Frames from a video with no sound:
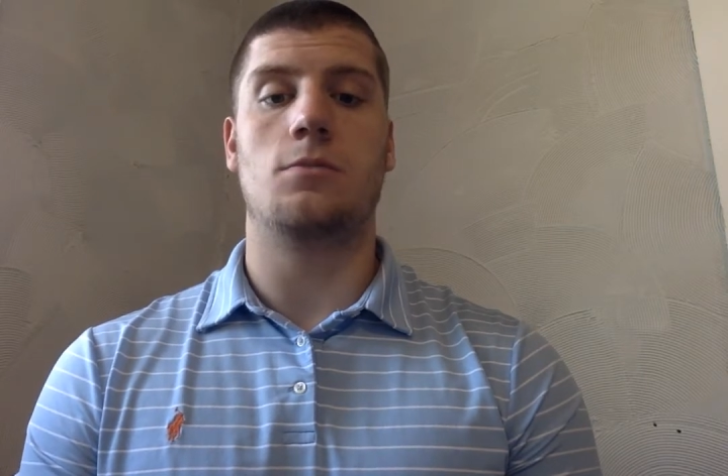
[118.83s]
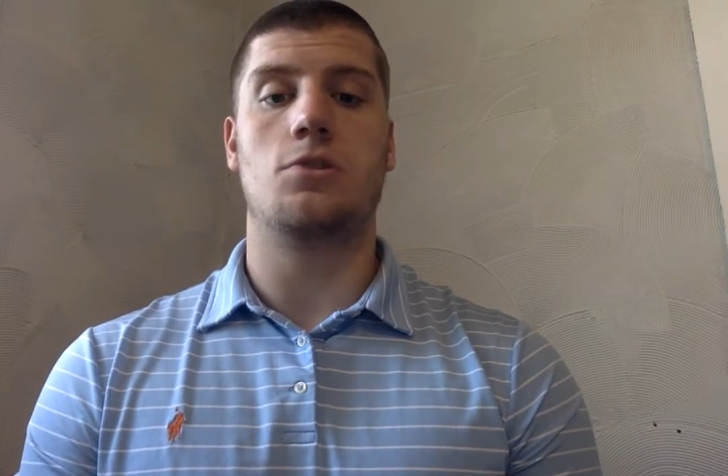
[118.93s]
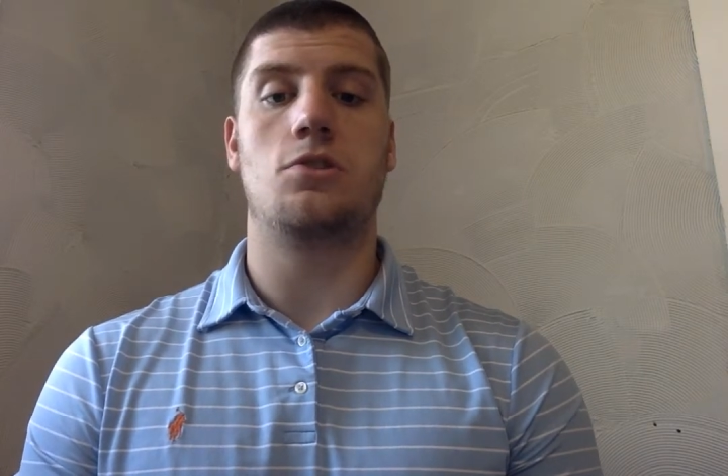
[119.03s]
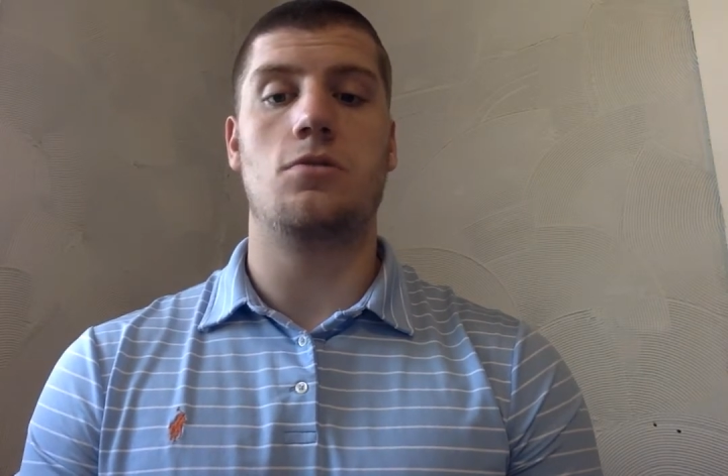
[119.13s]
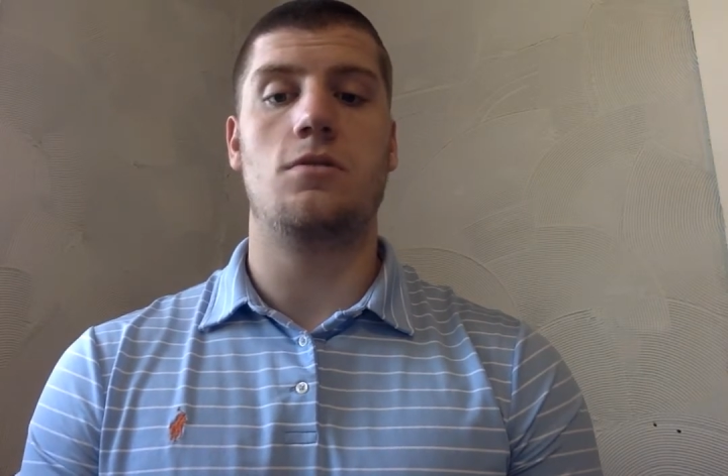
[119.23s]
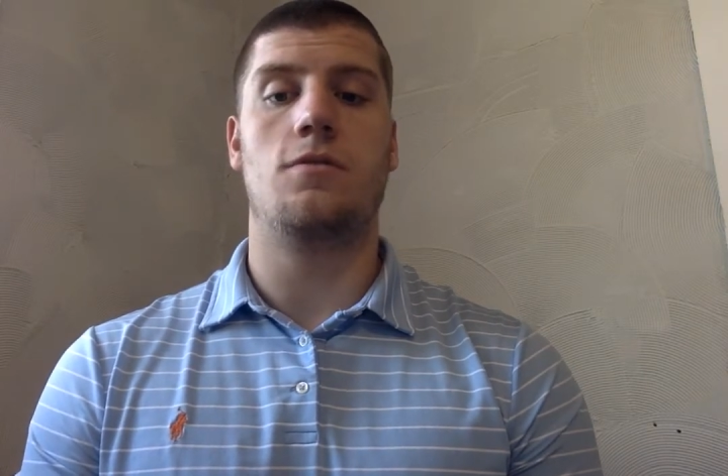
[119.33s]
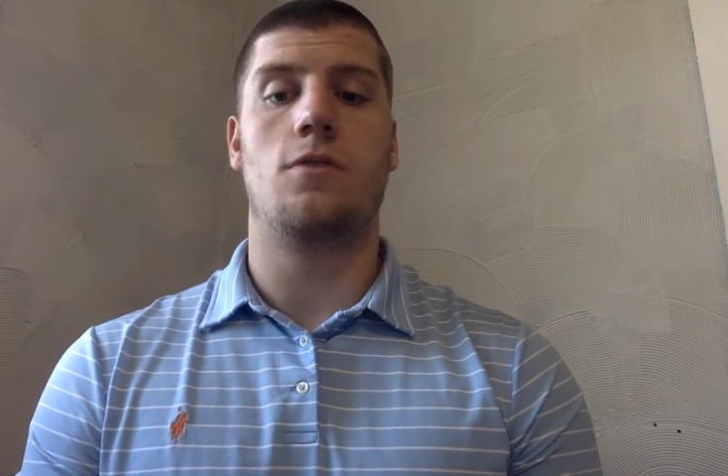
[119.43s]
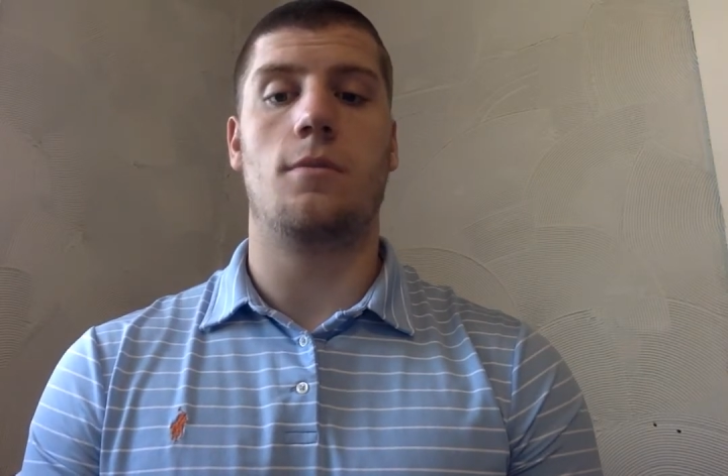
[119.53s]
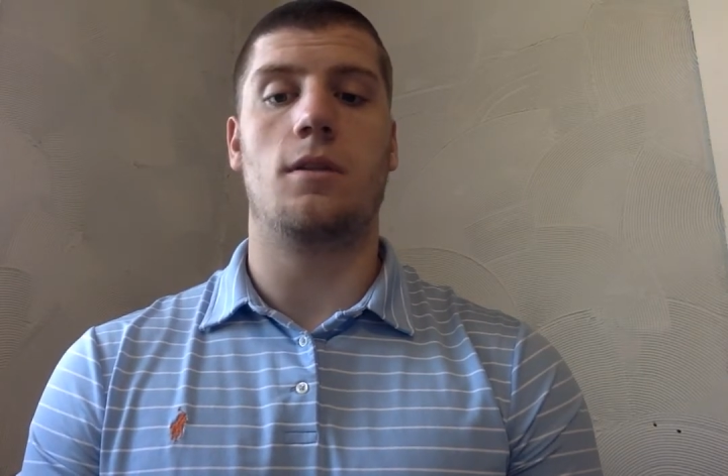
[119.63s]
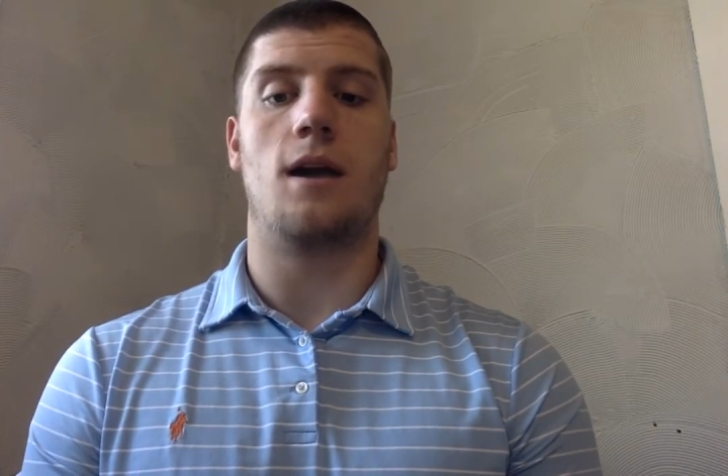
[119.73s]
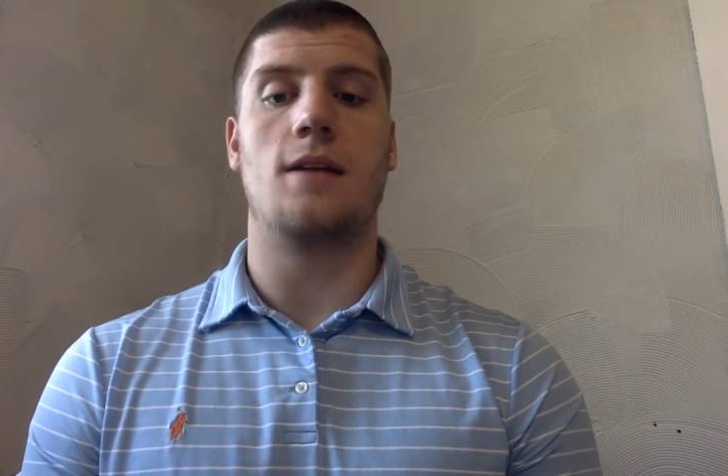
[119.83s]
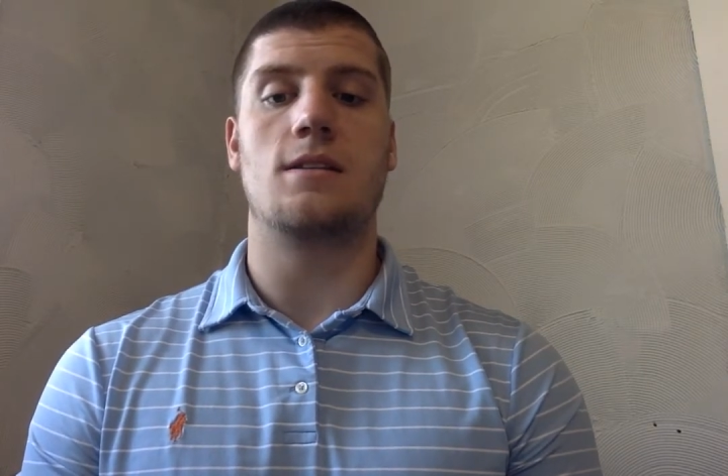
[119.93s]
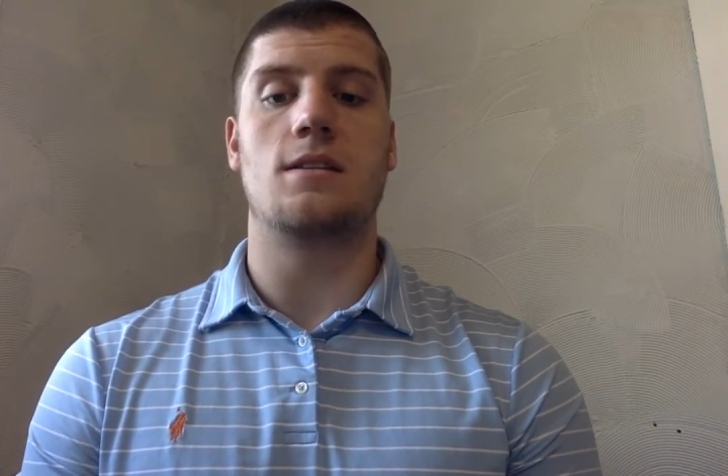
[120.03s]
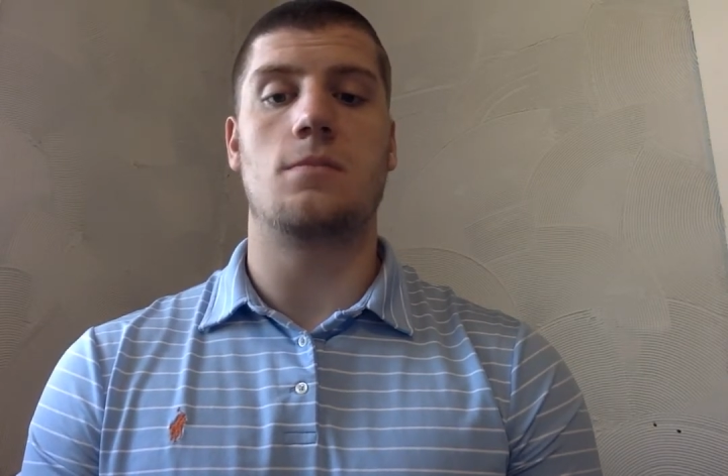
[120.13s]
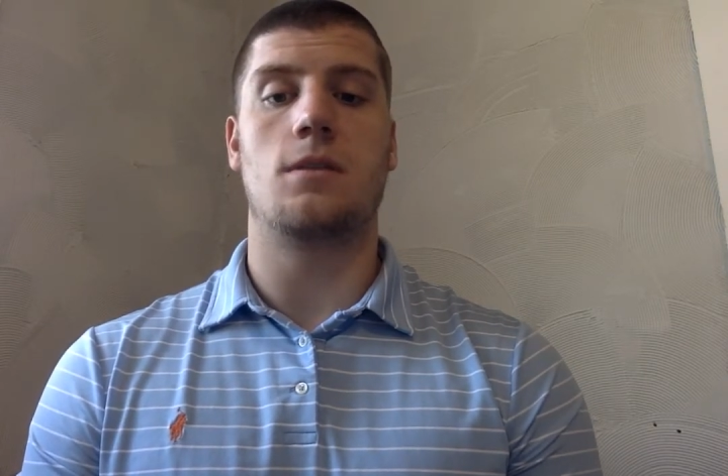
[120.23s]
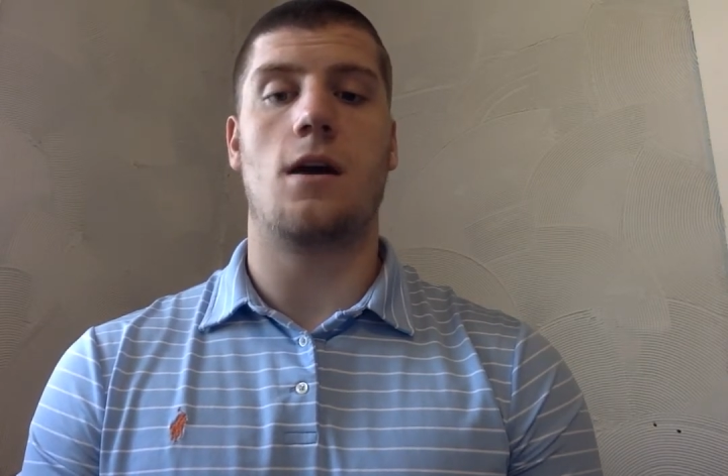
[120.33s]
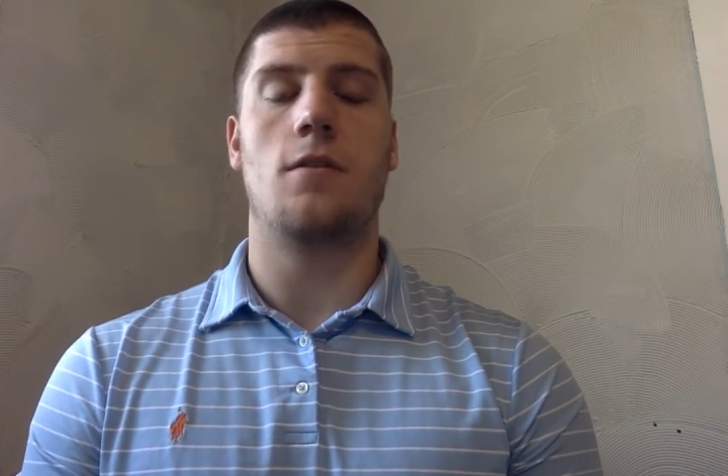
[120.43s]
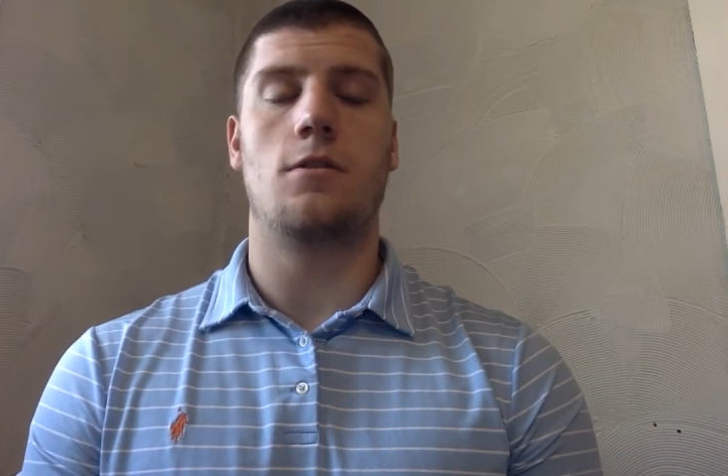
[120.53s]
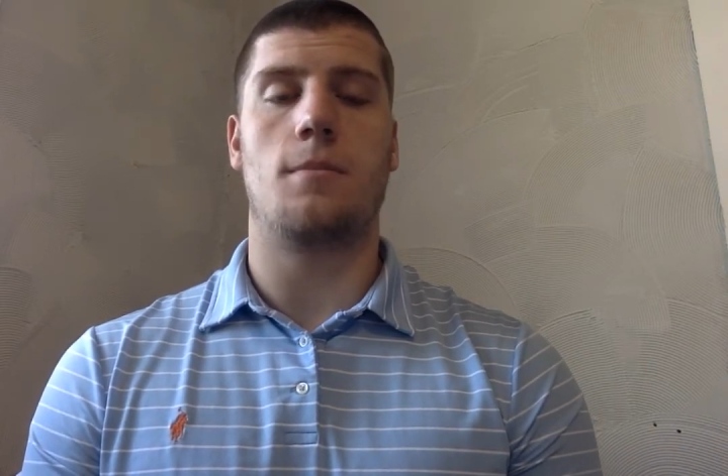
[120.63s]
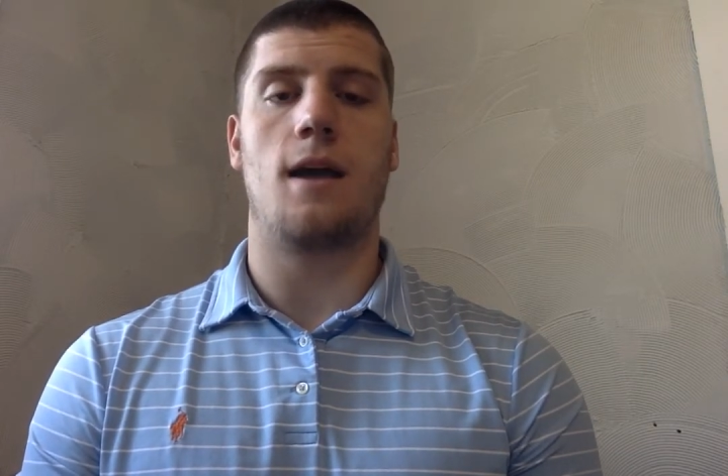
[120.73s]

will choose to form alliances with other